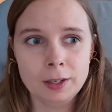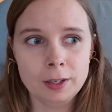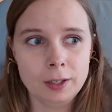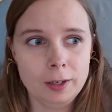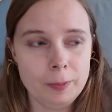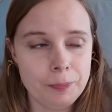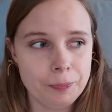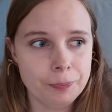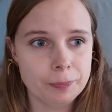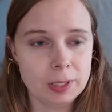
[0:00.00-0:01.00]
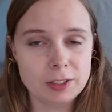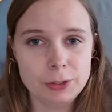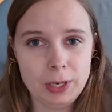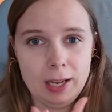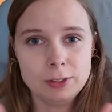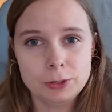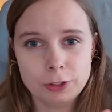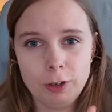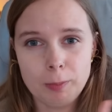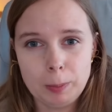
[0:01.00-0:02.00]
because as you
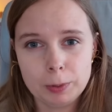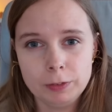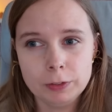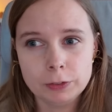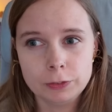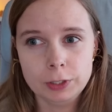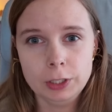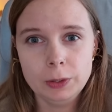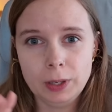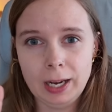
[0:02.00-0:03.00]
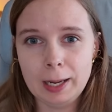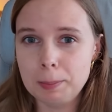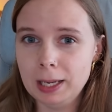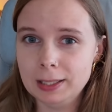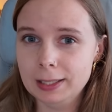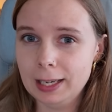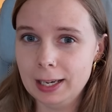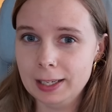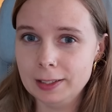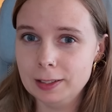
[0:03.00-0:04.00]
saw in my previous video, I made
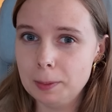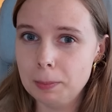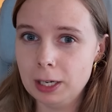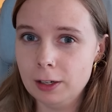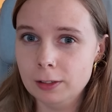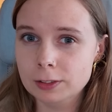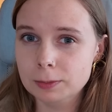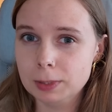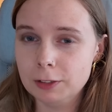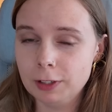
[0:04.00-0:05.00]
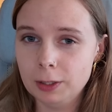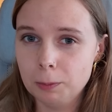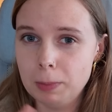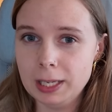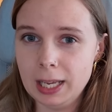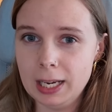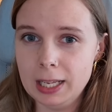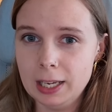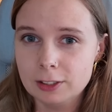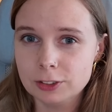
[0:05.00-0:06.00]
9 bears, but if I don't make
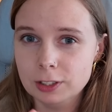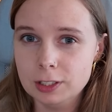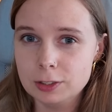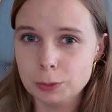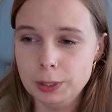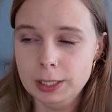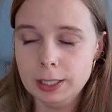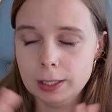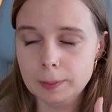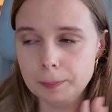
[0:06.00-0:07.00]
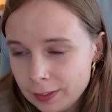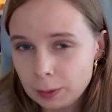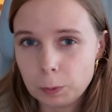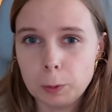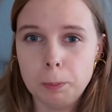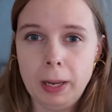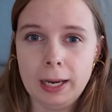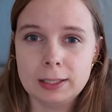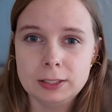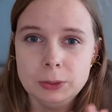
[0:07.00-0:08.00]
any extra this week, then we're
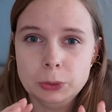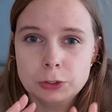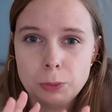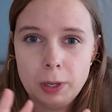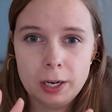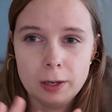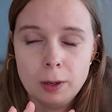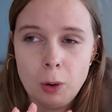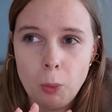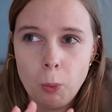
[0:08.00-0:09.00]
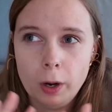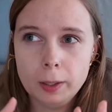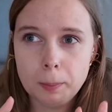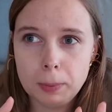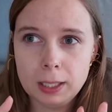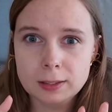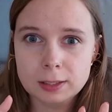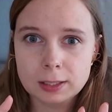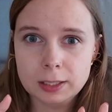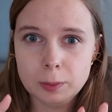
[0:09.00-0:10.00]
back to square one
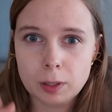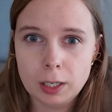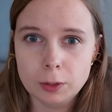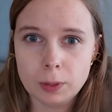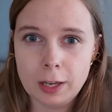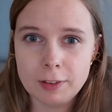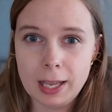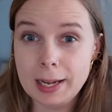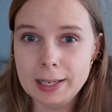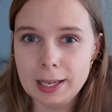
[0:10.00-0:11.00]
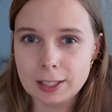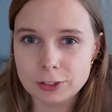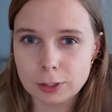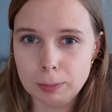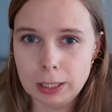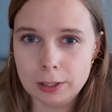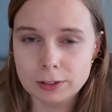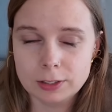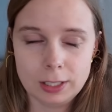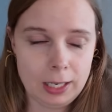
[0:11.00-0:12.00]
basically, where I don't have any extra
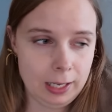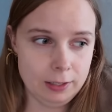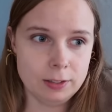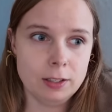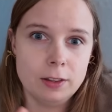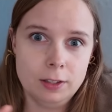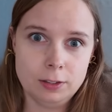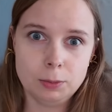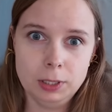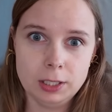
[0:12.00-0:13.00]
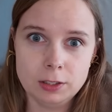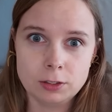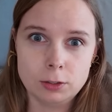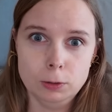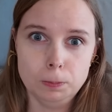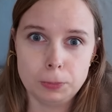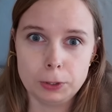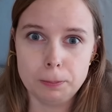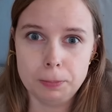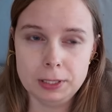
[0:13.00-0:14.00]
bears, and this week is
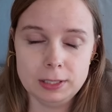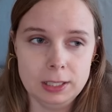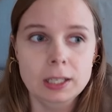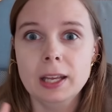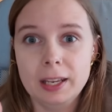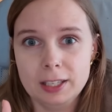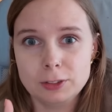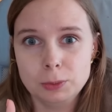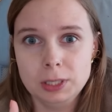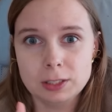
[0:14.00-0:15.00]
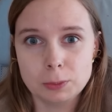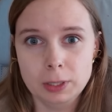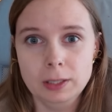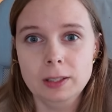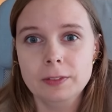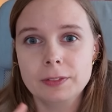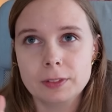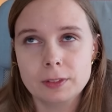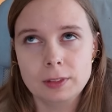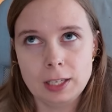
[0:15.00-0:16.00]
super busy, and next week as well.
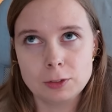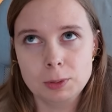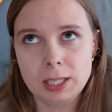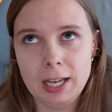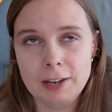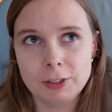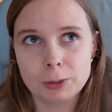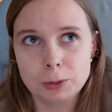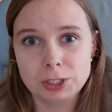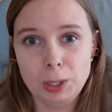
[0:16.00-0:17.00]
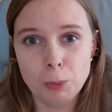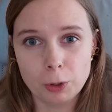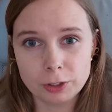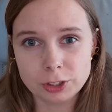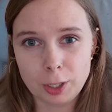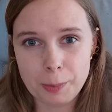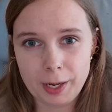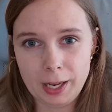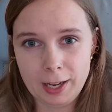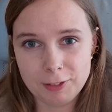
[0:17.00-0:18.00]
Next week I have a crochet workshop
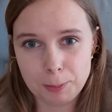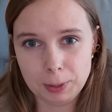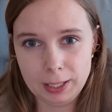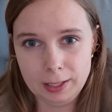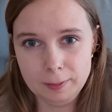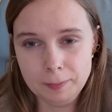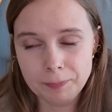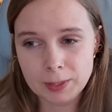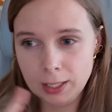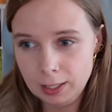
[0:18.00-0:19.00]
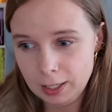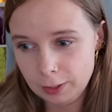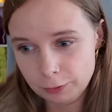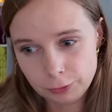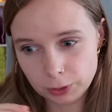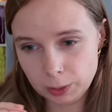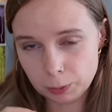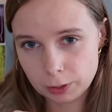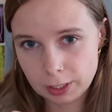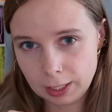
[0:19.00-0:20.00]
that I have to plan and fully
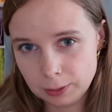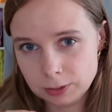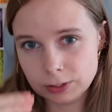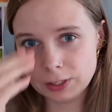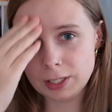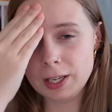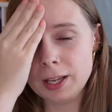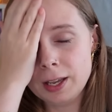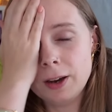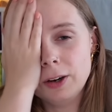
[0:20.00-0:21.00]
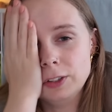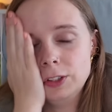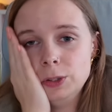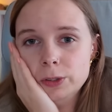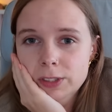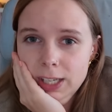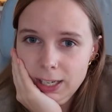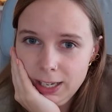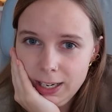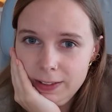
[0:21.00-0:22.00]
work out on
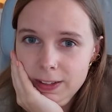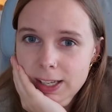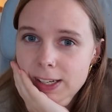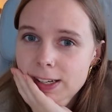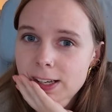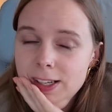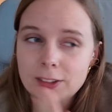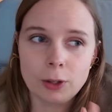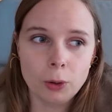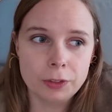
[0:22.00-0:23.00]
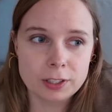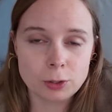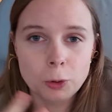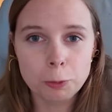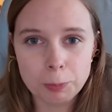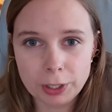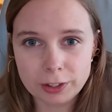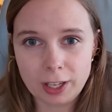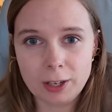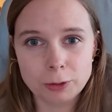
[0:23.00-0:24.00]
Tuesday, and then this whole
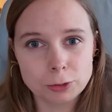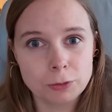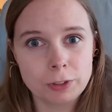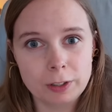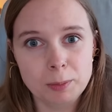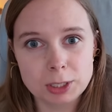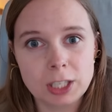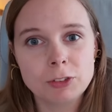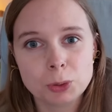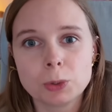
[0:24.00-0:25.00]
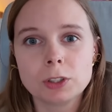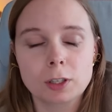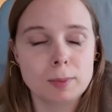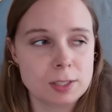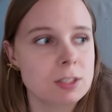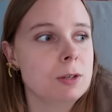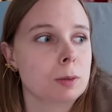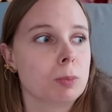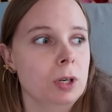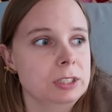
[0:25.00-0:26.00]
month I also very much have to work on my
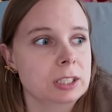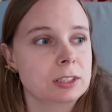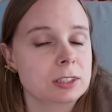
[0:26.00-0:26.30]
secret projects.